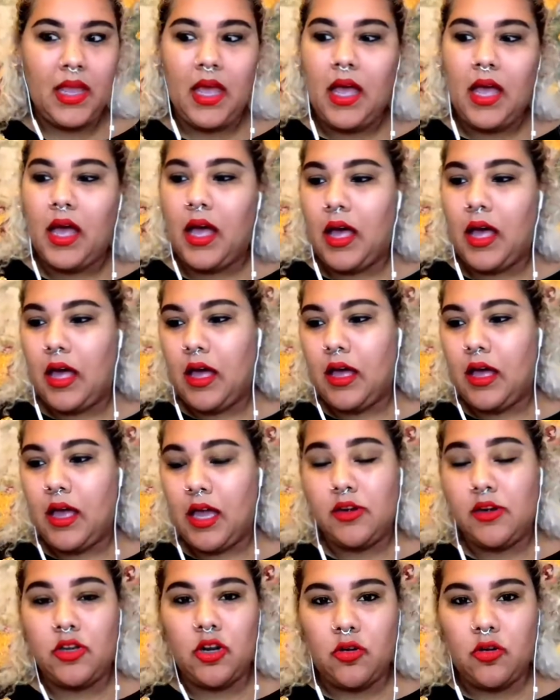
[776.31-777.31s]

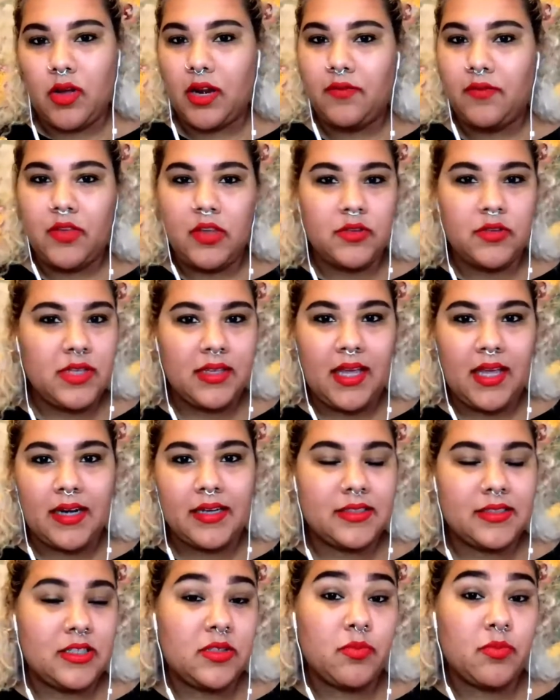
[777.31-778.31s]
And, you know, kind of using that
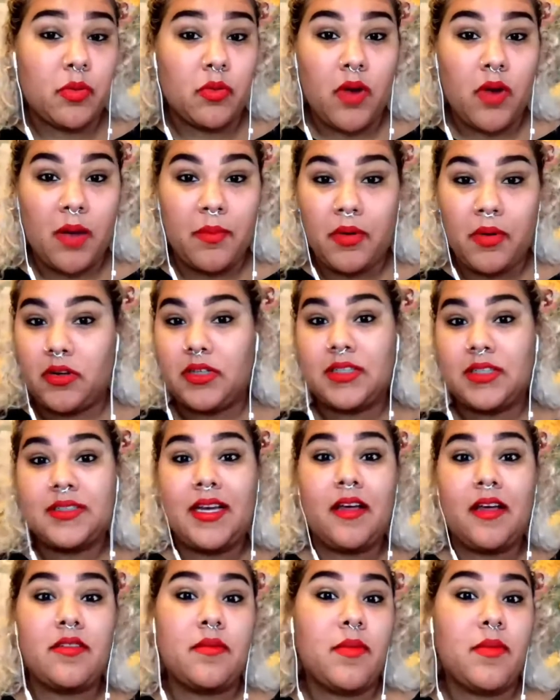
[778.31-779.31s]
as this barometer to
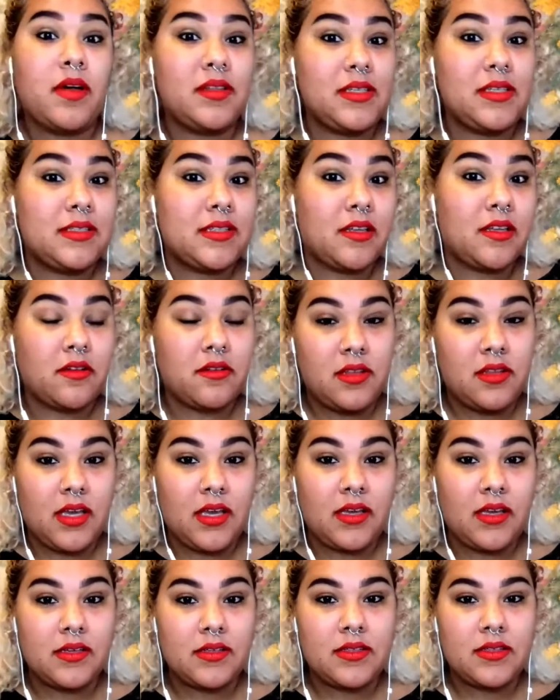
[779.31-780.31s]
tell them all these other
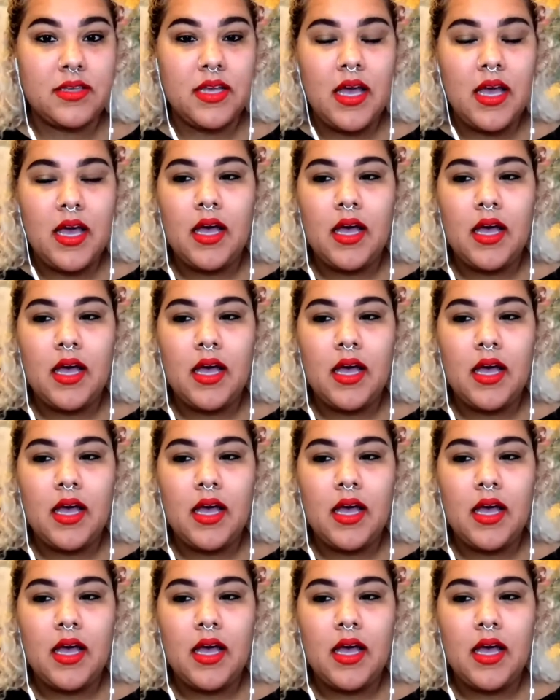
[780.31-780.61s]
things,